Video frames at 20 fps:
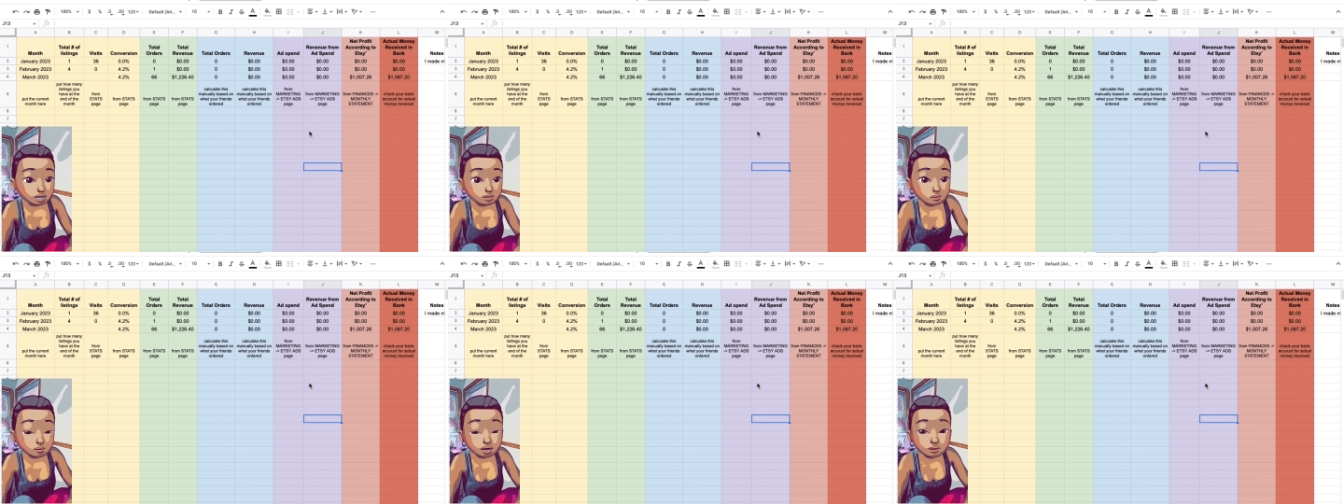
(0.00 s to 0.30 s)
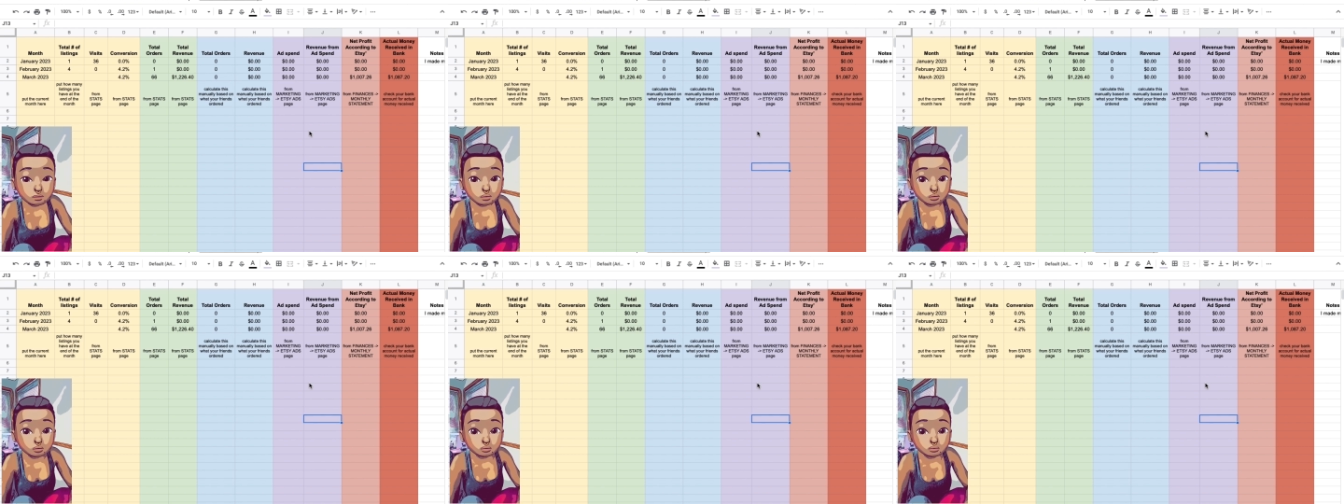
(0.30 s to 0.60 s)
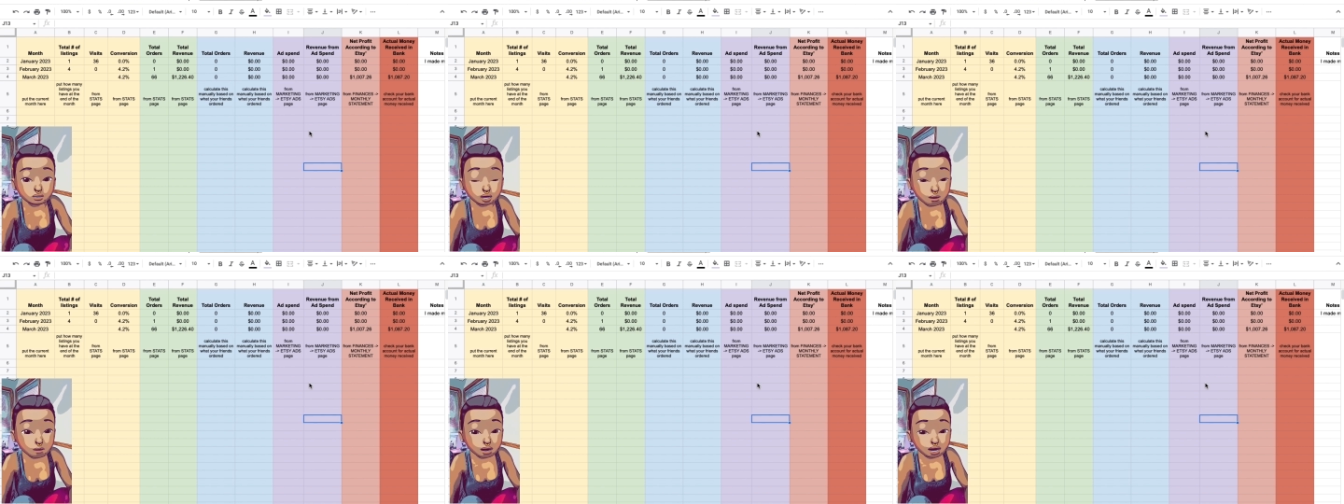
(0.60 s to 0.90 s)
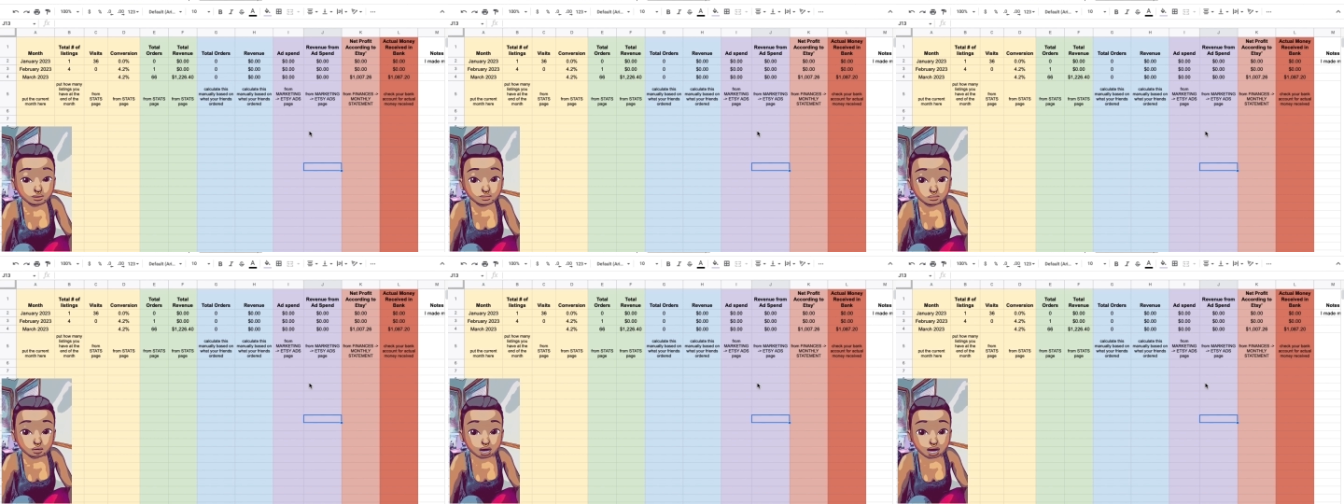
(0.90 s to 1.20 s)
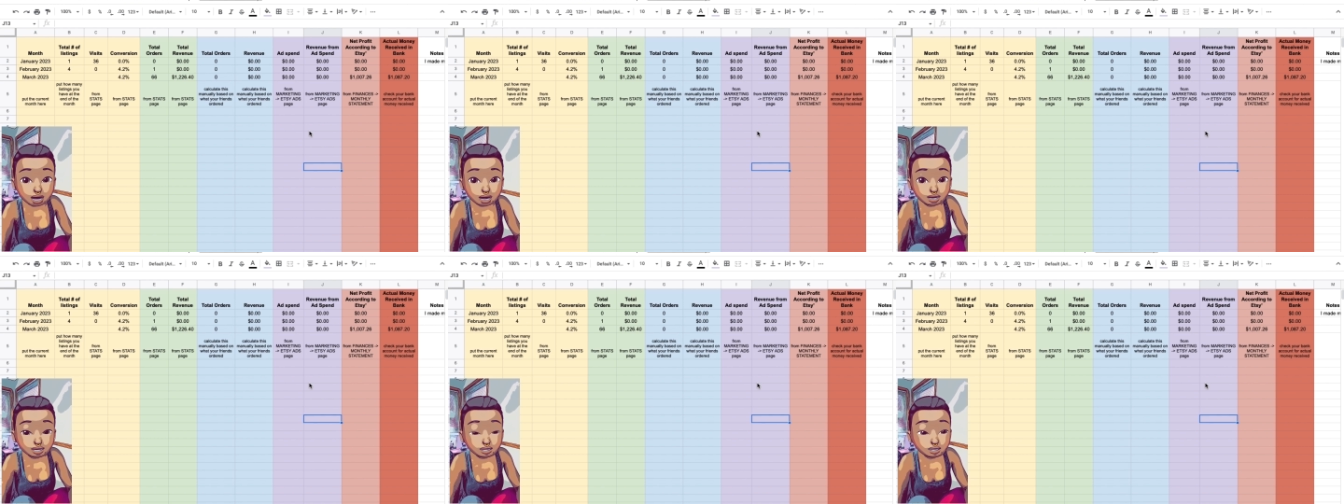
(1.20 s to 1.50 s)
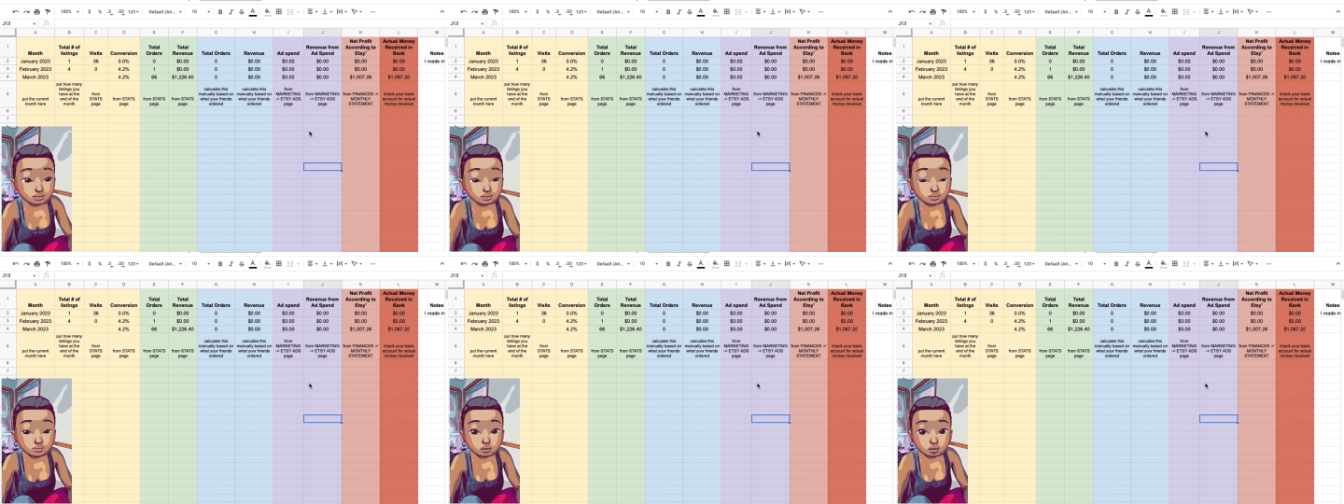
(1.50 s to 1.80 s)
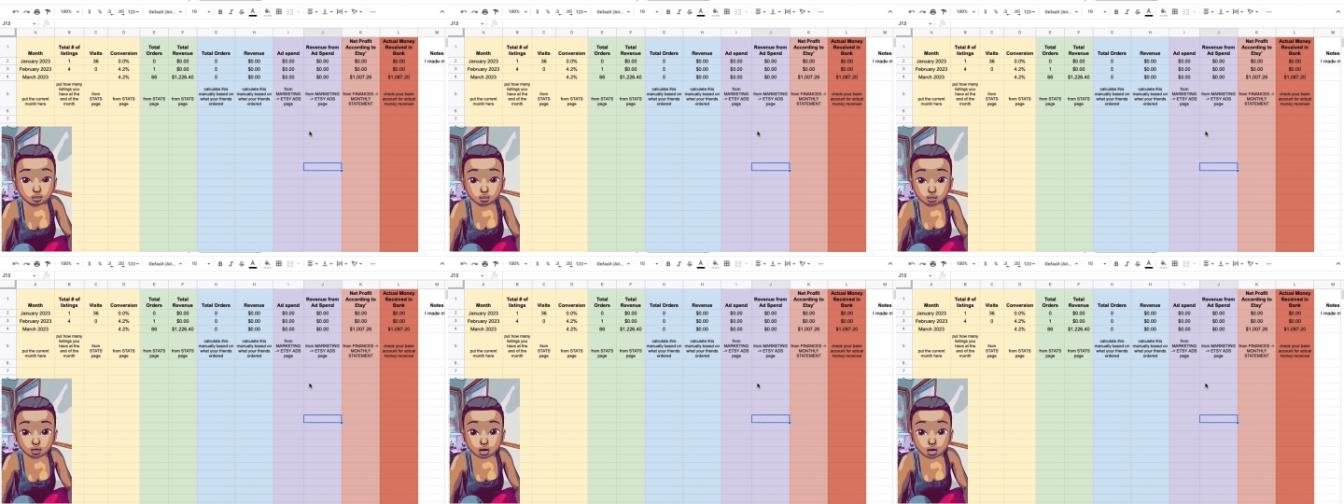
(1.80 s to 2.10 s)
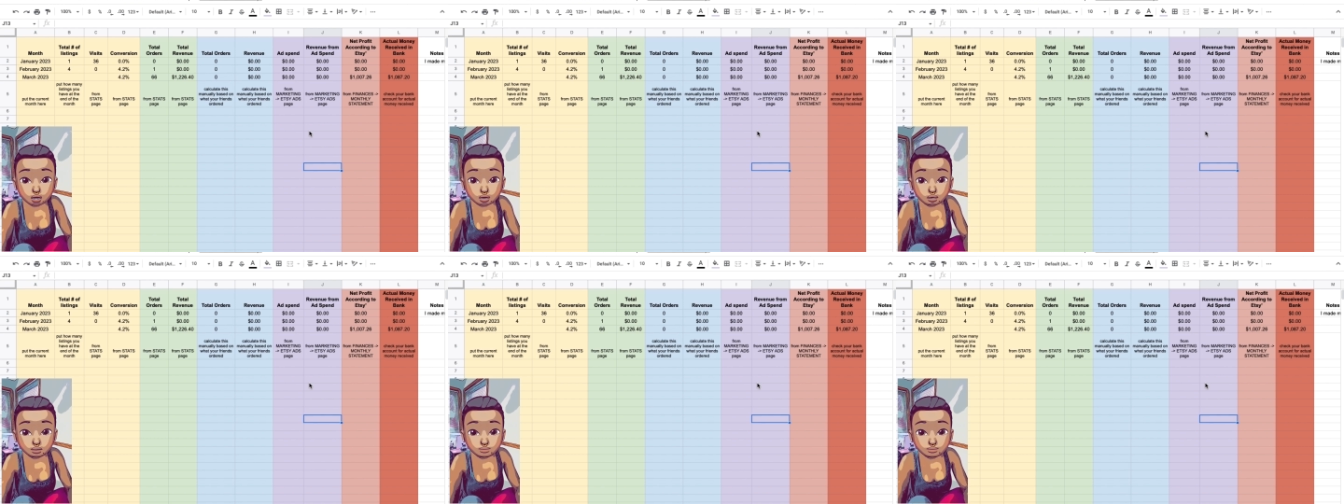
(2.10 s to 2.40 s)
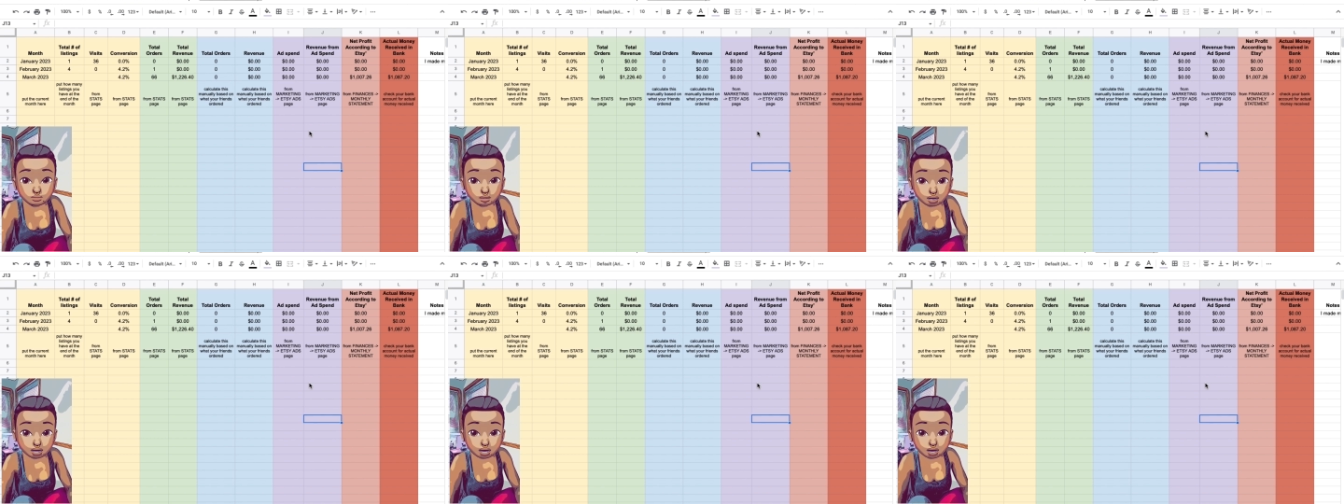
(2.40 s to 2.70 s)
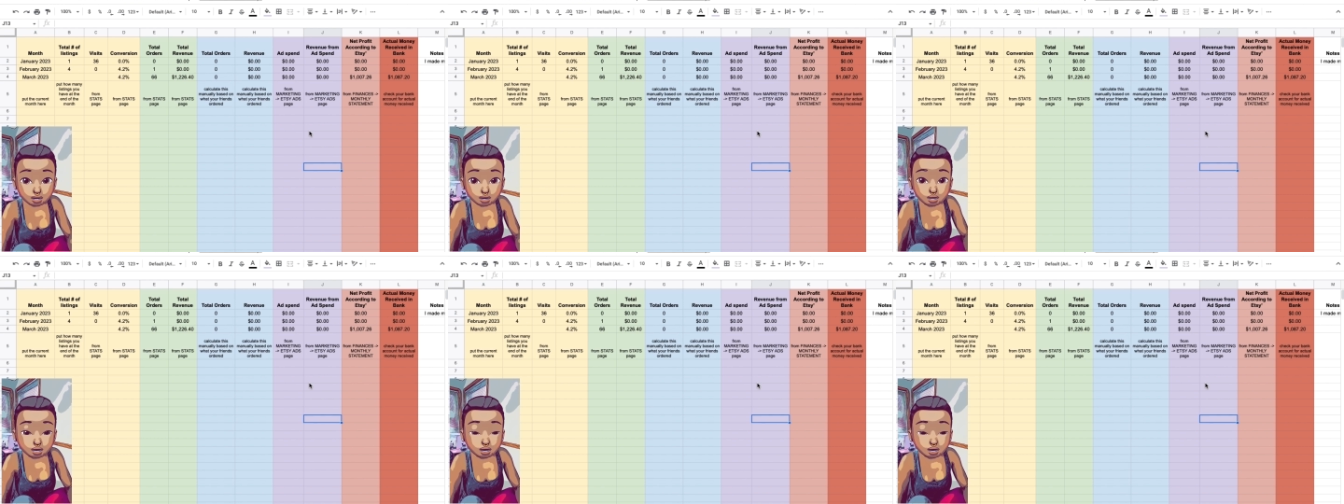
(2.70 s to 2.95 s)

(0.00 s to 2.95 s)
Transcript: people, they pay for ads even if it's just $1 per day.